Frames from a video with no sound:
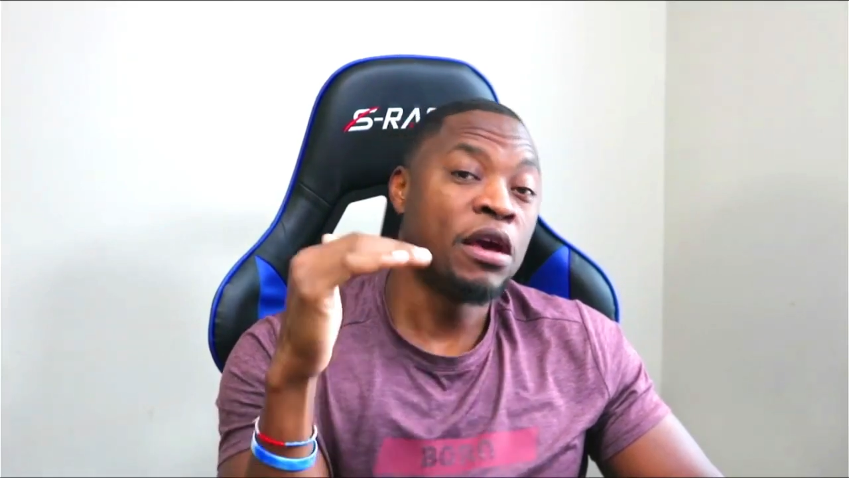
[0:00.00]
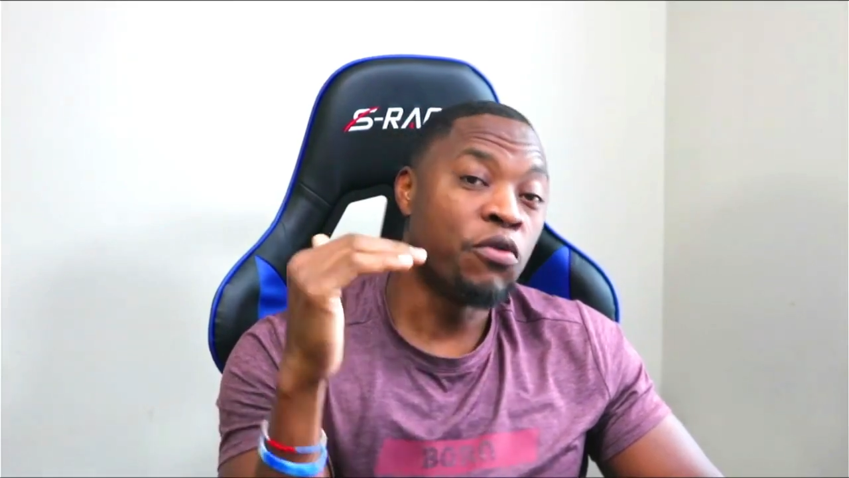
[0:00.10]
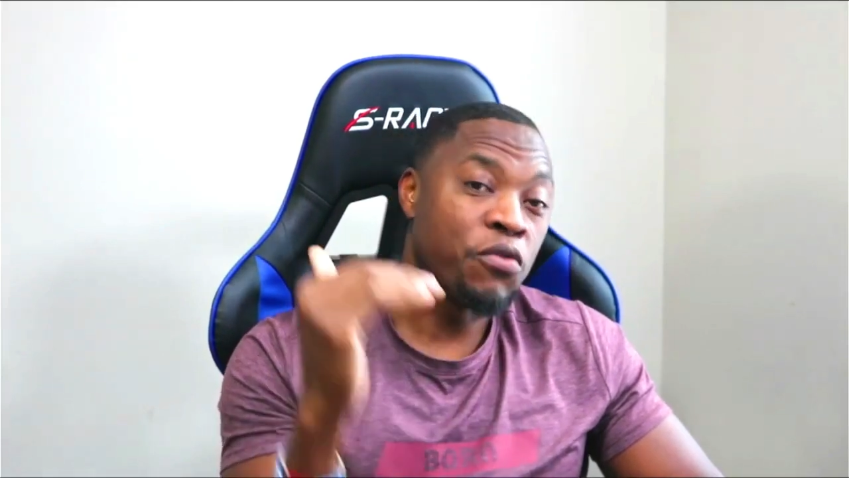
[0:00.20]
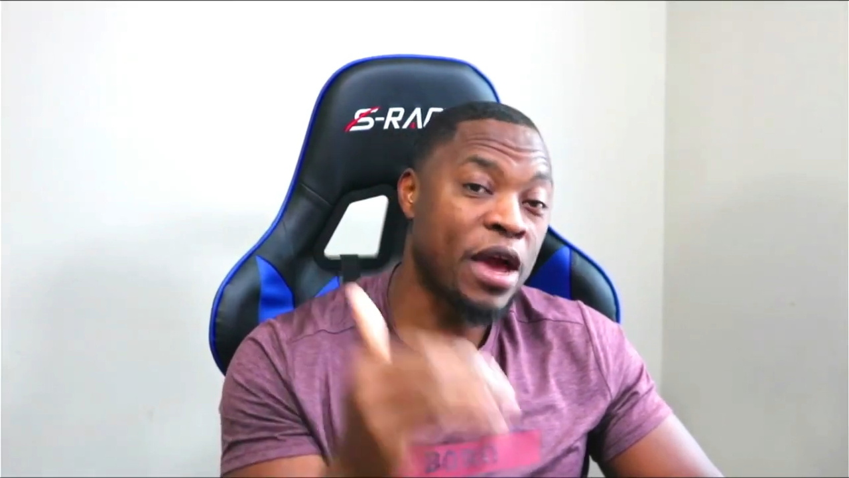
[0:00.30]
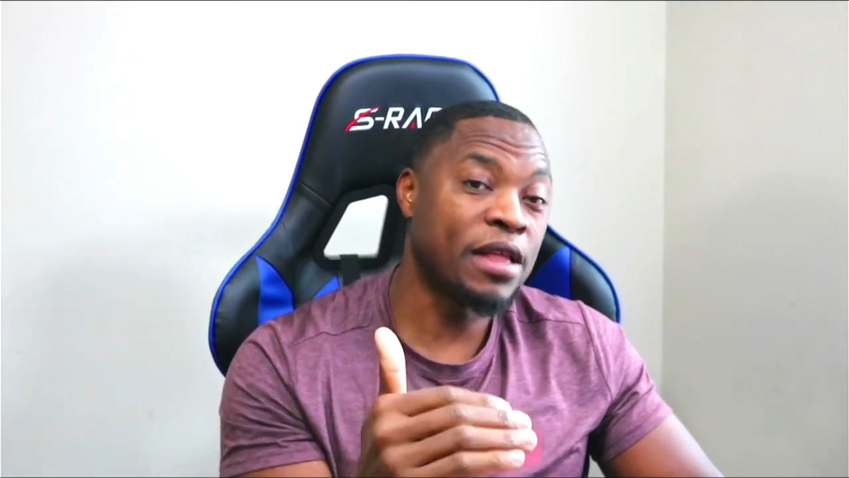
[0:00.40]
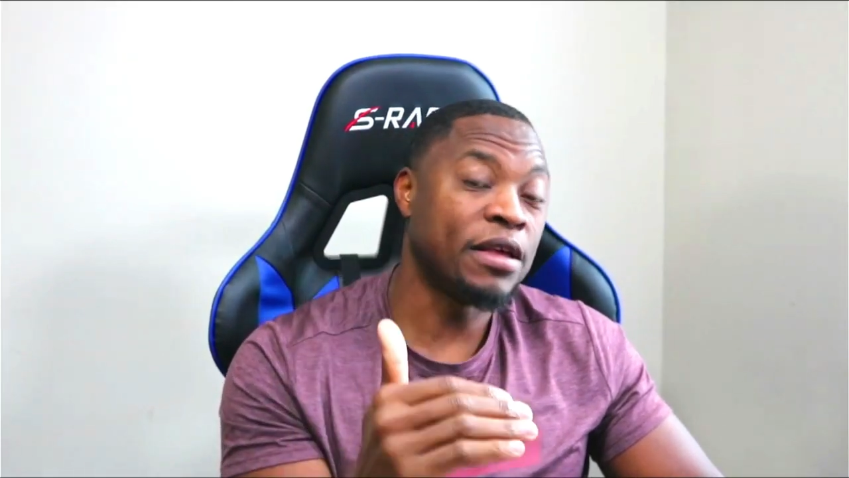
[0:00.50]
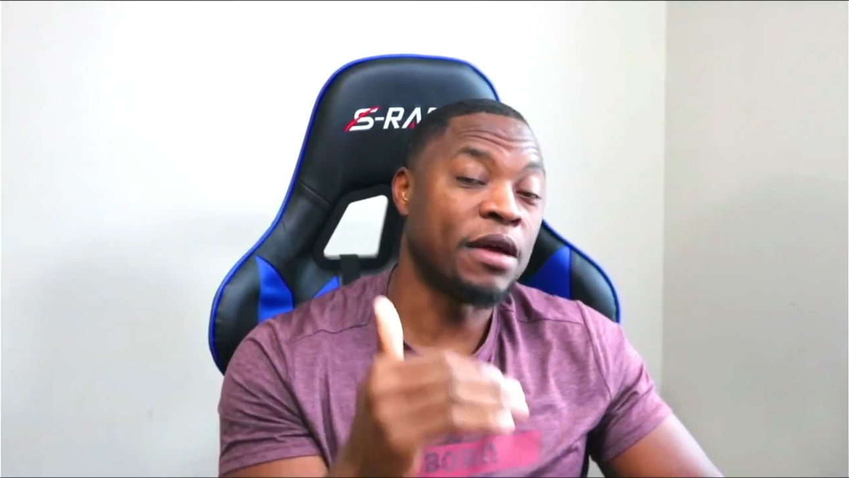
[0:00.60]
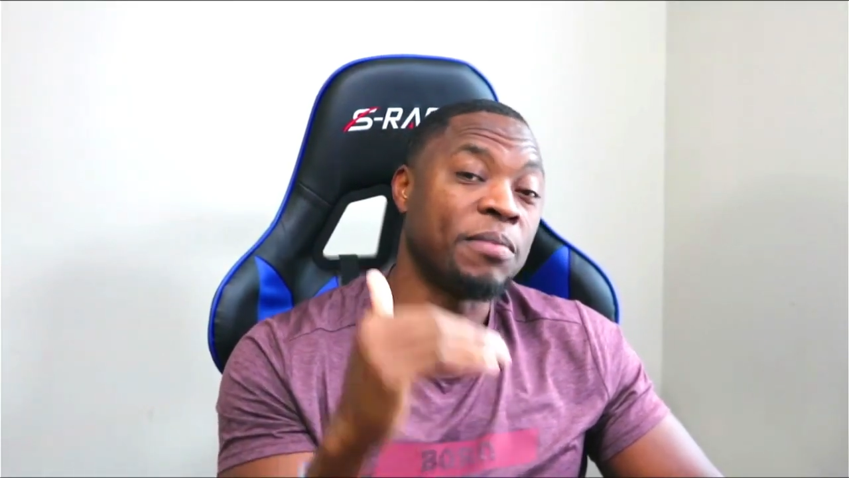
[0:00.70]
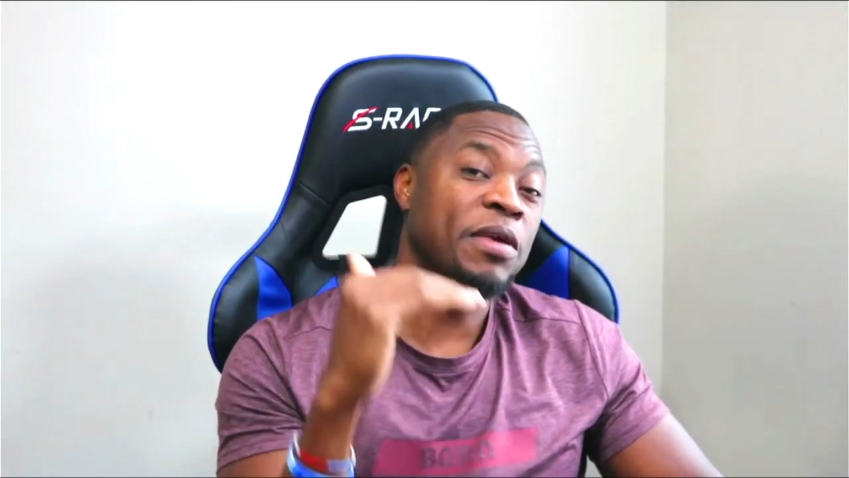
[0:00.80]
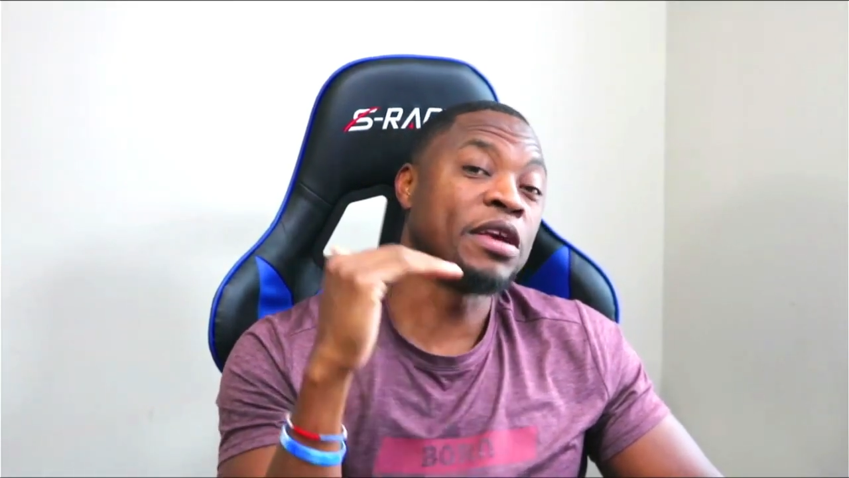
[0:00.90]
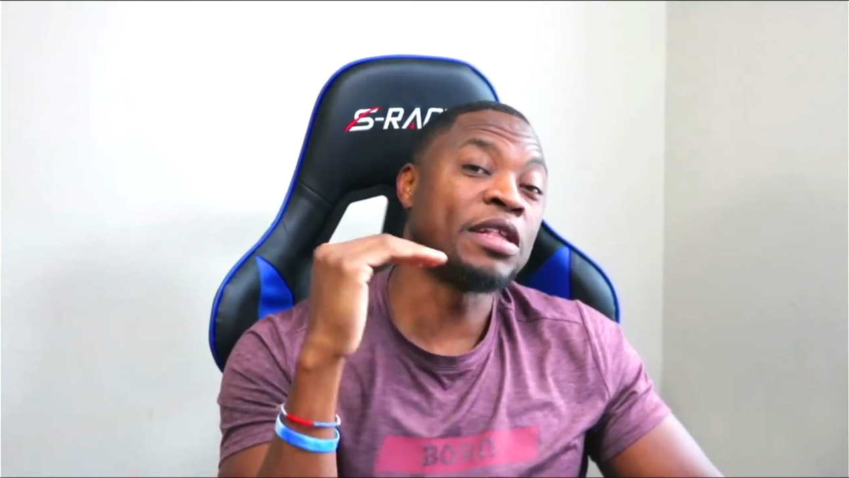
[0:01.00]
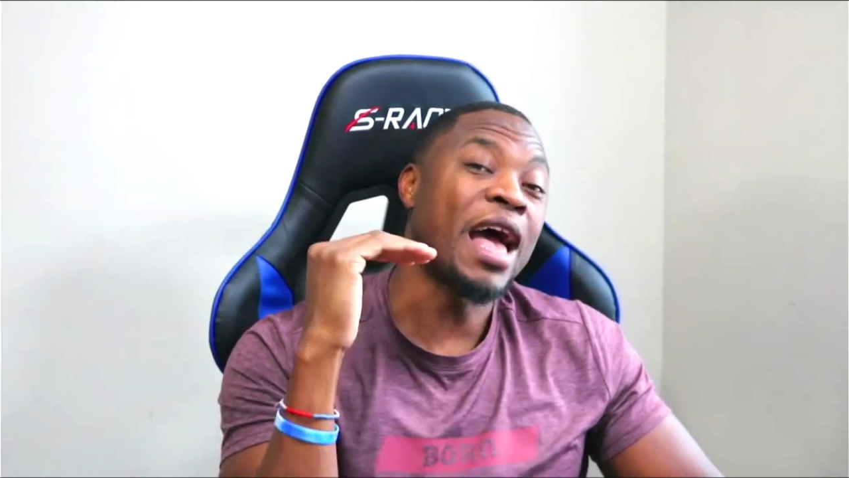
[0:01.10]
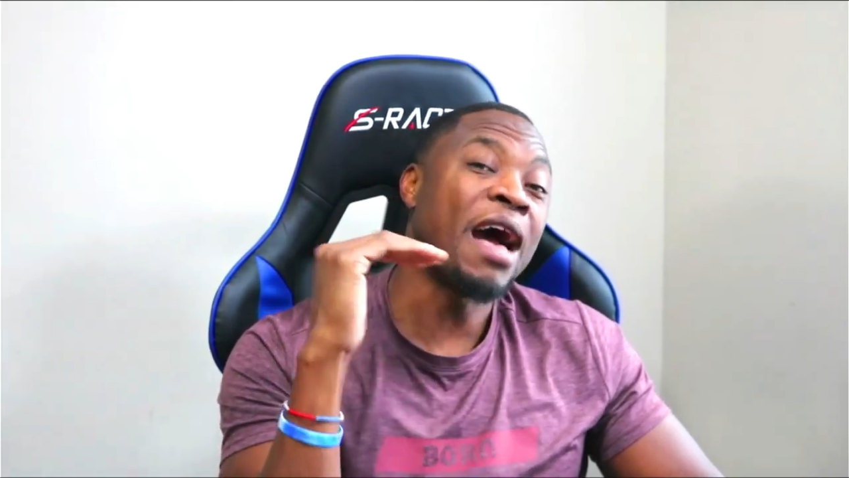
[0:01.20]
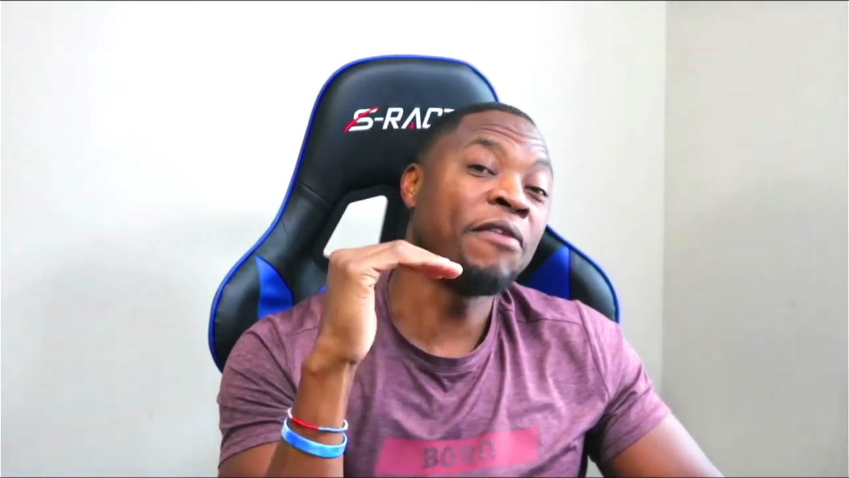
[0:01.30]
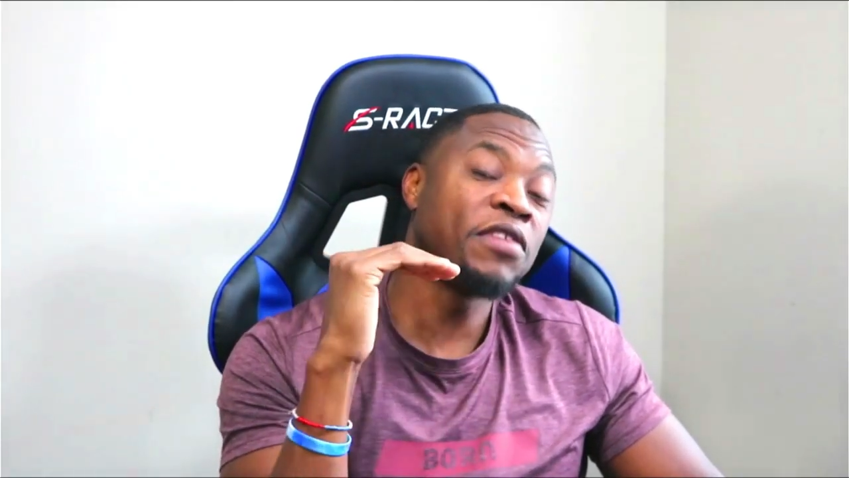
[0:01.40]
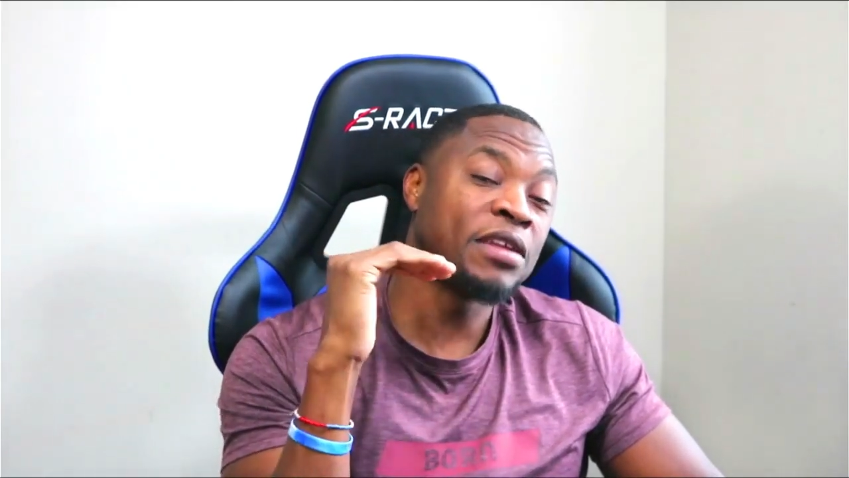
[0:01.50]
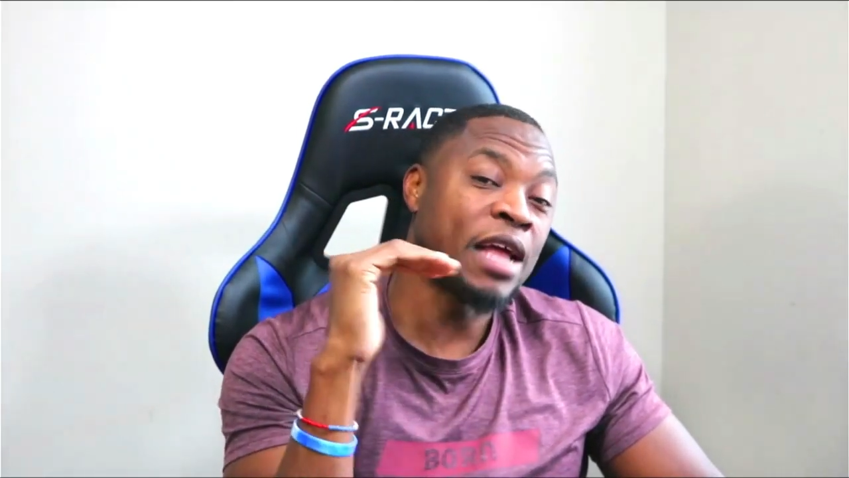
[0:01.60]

Wait because after